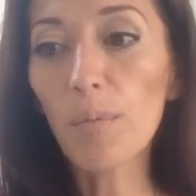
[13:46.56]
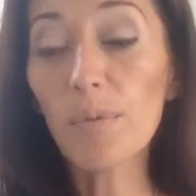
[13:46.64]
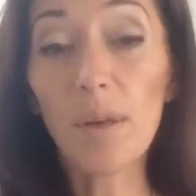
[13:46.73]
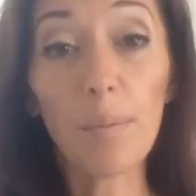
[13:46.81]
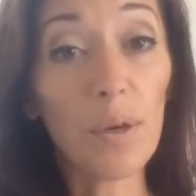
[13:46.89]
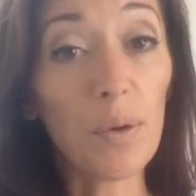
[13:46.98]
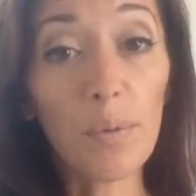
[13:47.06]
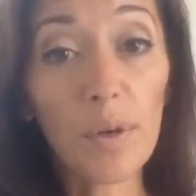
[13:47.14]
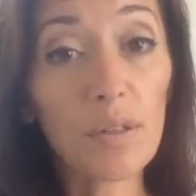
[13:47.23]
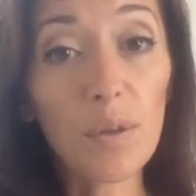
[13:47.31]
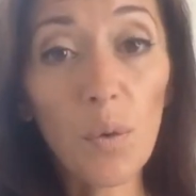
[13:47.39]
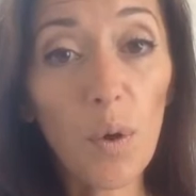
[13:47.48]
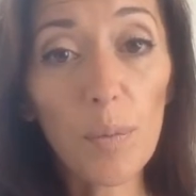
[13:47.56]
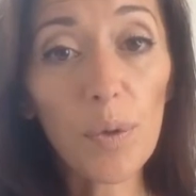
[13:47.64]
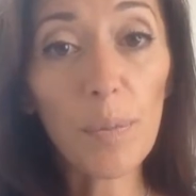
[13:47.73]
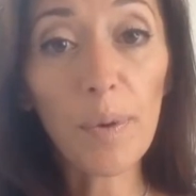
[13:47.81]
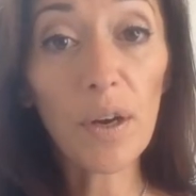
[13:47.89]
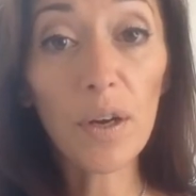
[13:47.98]
Somebody who works in
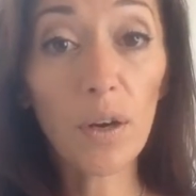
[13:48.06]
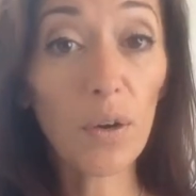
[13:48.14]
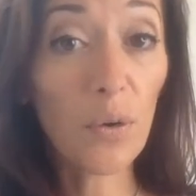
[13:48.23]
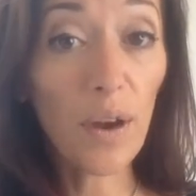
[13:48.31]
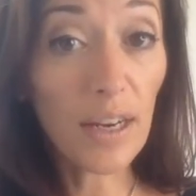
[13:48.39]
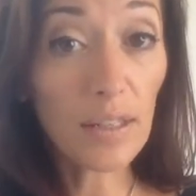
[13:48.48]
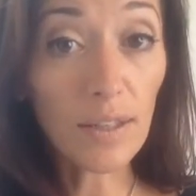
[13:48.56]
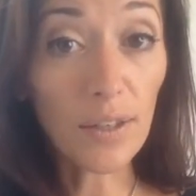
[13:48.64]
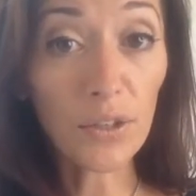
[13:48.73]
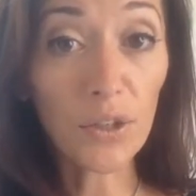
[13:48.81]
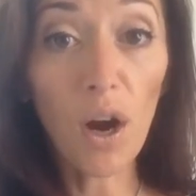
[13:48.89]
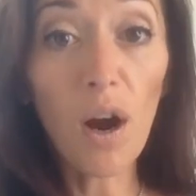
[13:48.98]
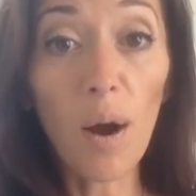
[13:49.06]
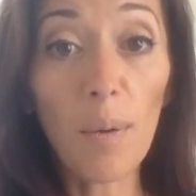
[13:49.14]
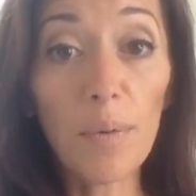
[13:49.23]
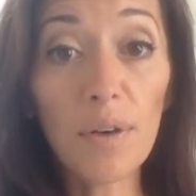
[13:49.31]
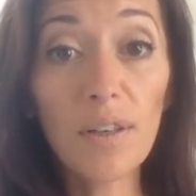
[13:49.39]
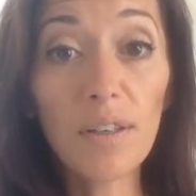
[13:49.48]
corporate America who hates their job,
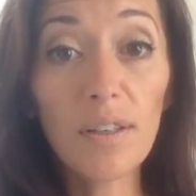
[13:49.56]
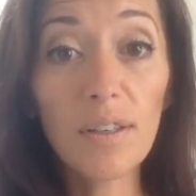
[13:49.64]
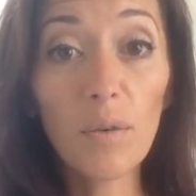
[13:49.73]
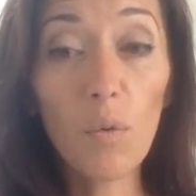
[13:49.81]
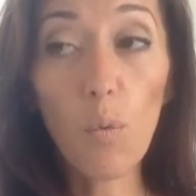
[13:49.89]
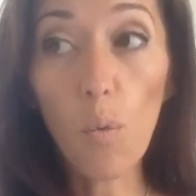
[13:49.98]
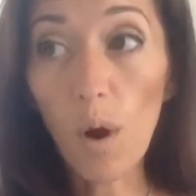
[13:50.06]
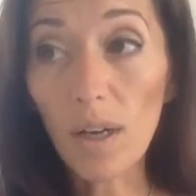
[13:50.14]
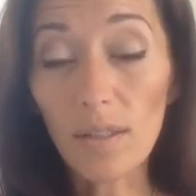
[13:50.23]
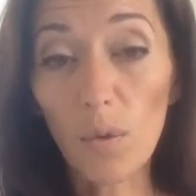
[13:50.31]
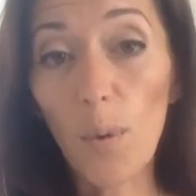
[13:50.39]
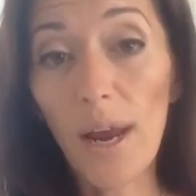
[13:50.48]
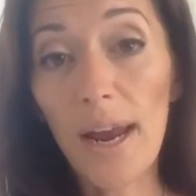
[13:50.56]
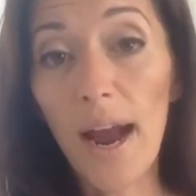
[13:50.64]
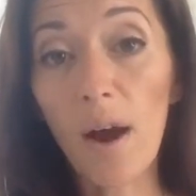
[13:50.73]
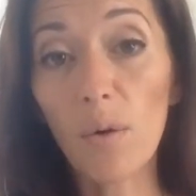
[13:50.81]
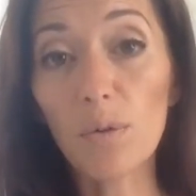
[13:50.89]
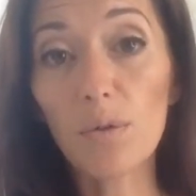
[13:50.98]
wants a way
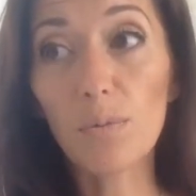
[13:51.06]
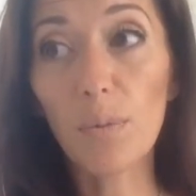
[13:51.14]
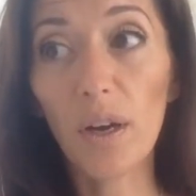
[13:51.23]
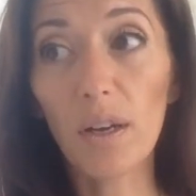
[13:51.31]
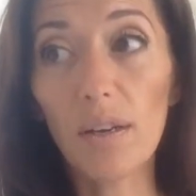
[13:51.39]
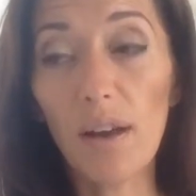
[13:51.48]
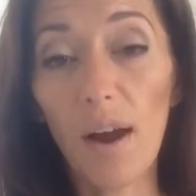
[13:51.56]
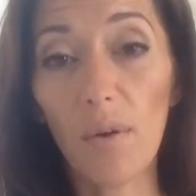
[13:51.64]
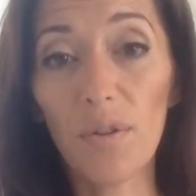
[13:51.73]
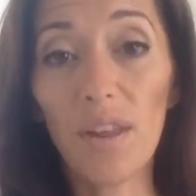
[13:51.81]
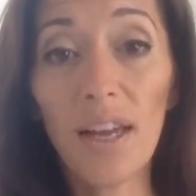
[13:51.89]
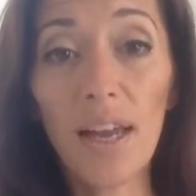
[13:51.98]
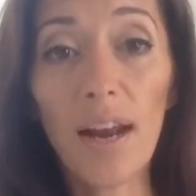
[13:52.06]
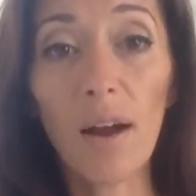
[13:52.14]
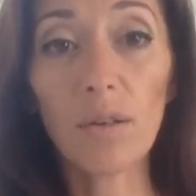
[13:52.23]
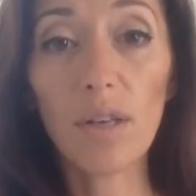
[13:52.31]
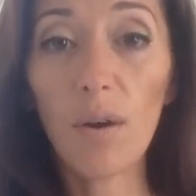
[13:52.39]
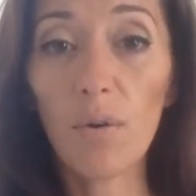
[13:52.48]
out, but how do they get
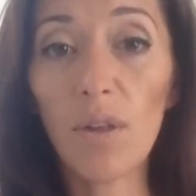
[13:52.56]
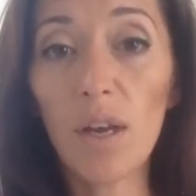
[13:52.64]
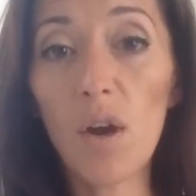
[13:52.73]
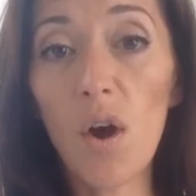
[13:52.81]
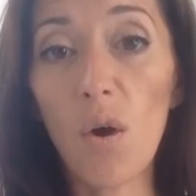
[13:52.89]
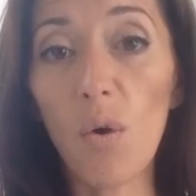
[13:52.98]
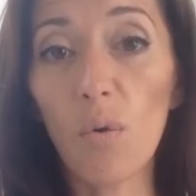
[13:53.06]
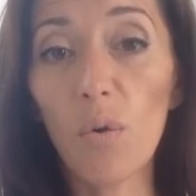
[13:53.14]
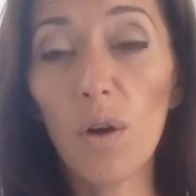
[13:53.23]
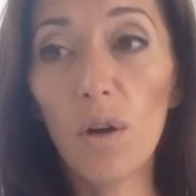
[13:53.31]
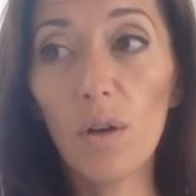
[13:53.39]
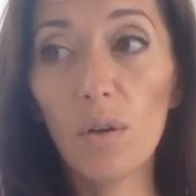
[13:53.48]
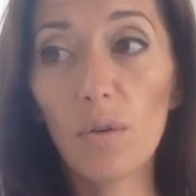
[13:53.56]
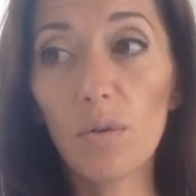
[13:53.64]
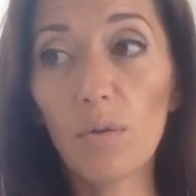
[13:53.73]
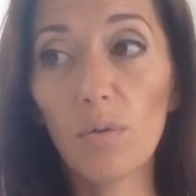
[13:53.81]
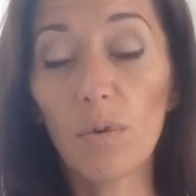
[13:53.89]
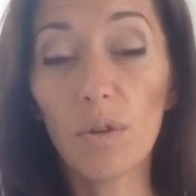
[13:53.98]
out? How do they know?
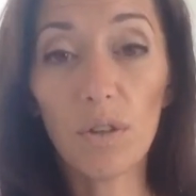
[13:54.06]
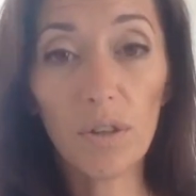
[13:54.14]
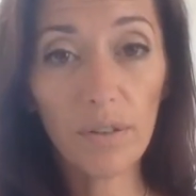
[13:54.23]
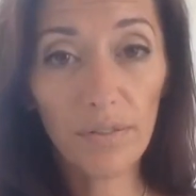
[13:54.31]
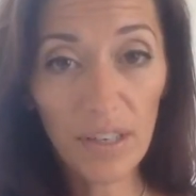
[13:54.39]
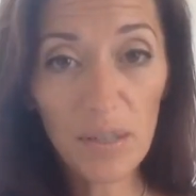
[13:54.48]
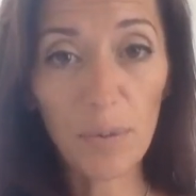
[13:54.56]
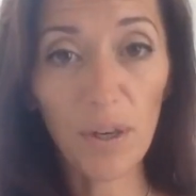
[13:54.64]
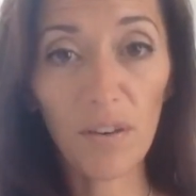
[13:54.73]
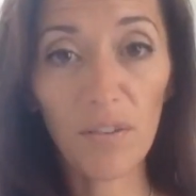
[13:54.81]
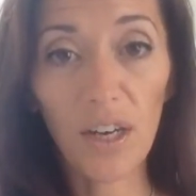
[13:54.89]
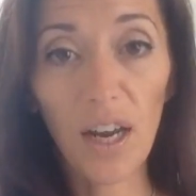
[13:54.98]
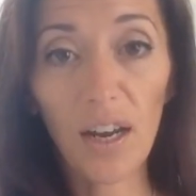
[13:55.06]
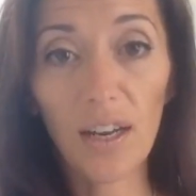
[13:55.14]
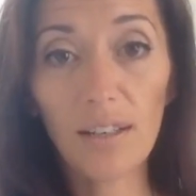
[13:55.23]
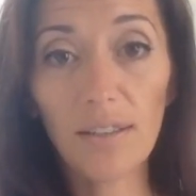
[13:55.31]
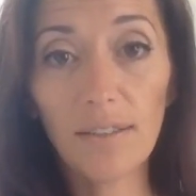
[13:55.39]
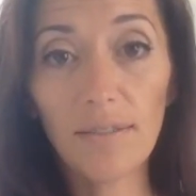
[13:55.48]
Well, you're on Facebook every day.